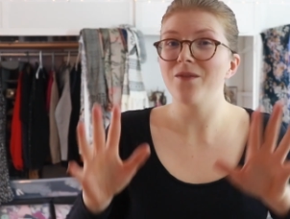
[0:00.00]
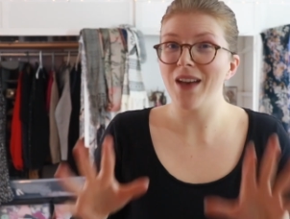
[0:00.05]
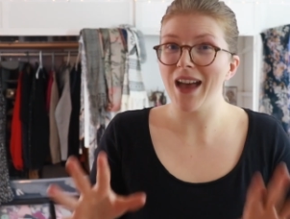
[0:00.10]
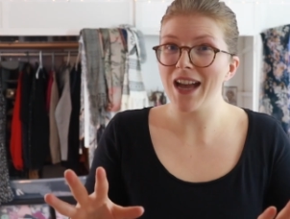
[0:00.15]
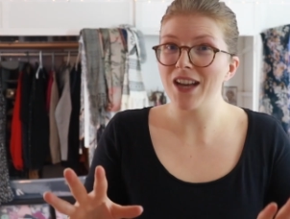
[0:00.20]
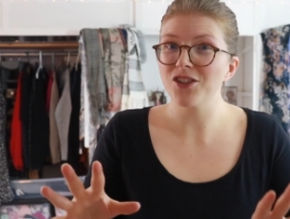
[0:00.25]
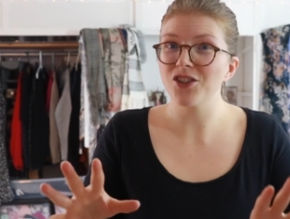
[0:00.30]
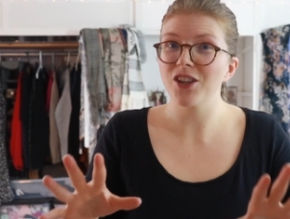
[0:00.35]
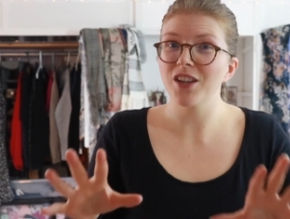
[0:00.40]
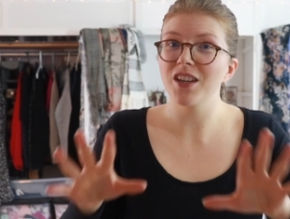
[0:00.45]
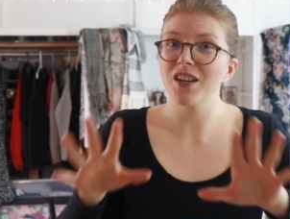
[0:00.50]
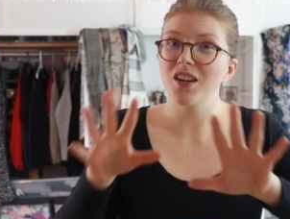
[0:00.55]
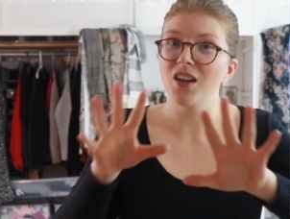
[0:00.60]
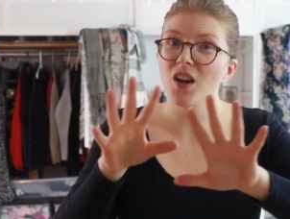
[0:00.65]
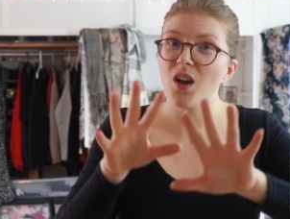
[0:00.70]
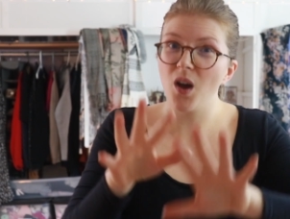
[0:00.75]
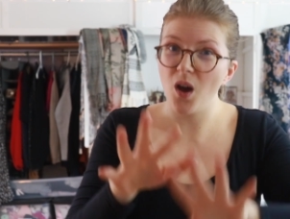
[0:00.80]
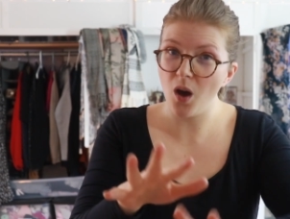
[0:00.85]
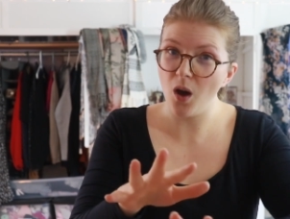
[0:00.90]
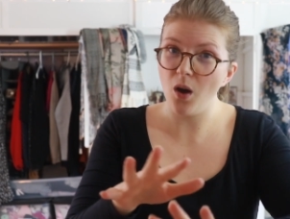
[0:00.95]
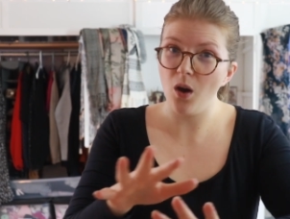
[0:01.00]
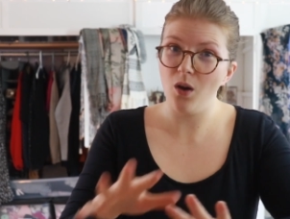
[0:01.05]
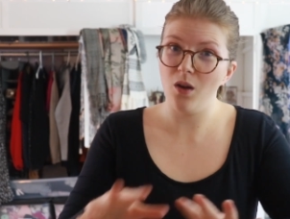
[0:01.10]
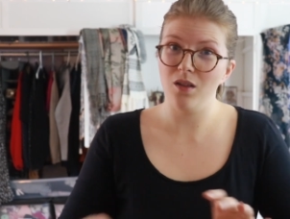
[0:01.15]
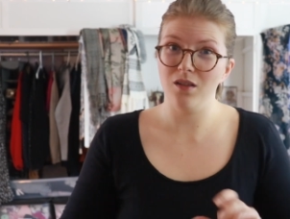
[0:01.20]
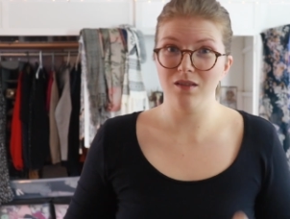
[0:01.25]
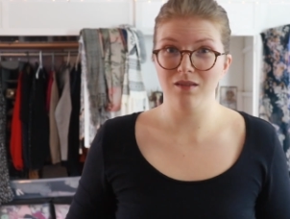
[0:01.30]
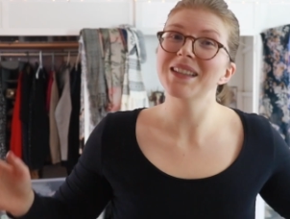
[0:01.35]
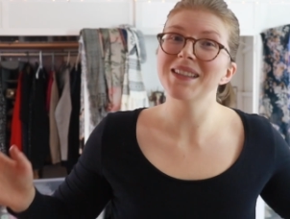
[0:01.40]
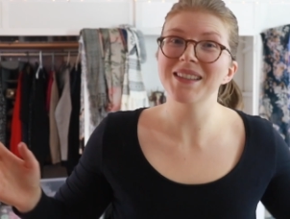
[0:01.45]
fashion
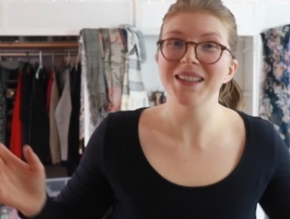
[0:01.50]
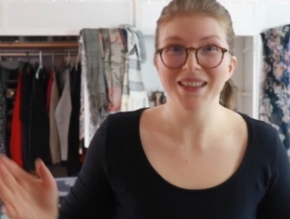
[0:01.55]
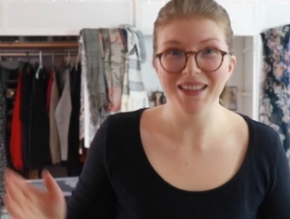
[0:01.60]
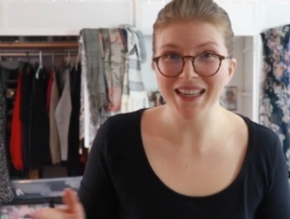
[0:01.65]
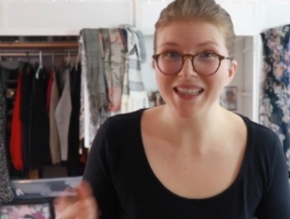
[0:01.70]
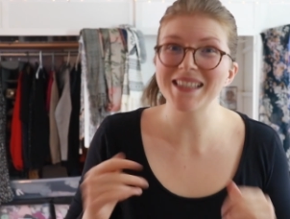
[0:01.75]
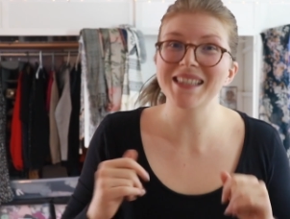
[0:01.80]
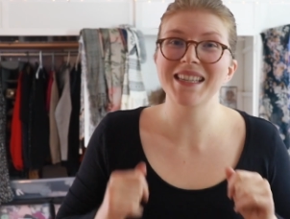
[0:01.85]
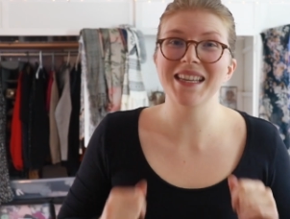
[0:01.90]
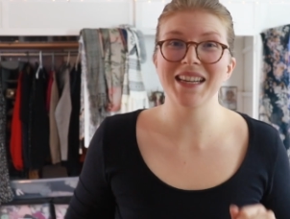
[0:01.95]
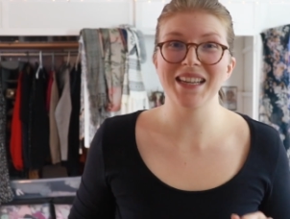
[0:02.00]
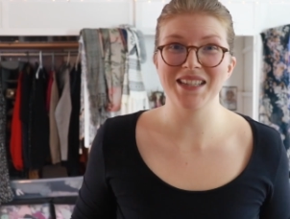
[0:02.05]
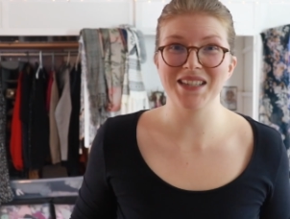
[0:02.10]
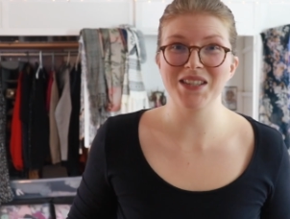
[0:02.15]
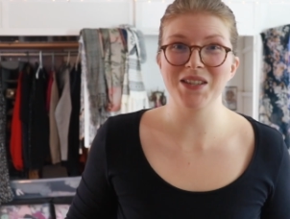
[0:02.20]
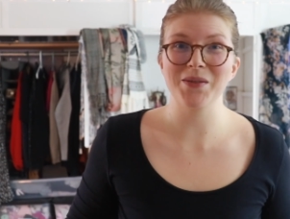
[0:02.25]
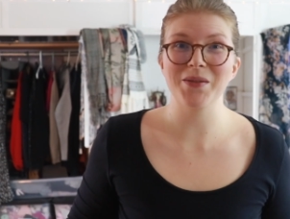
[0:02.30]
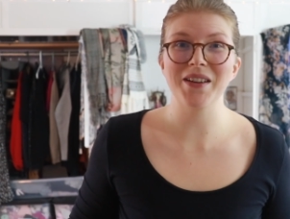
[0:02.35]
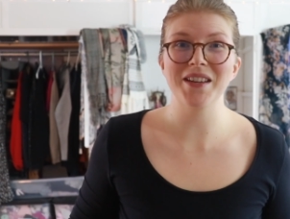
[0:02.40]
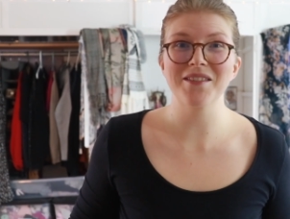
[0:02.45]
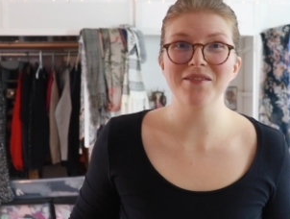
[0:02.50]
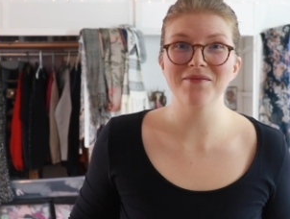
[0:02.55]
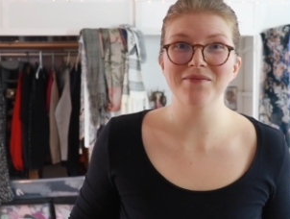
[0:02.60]
haul. So let's get into it.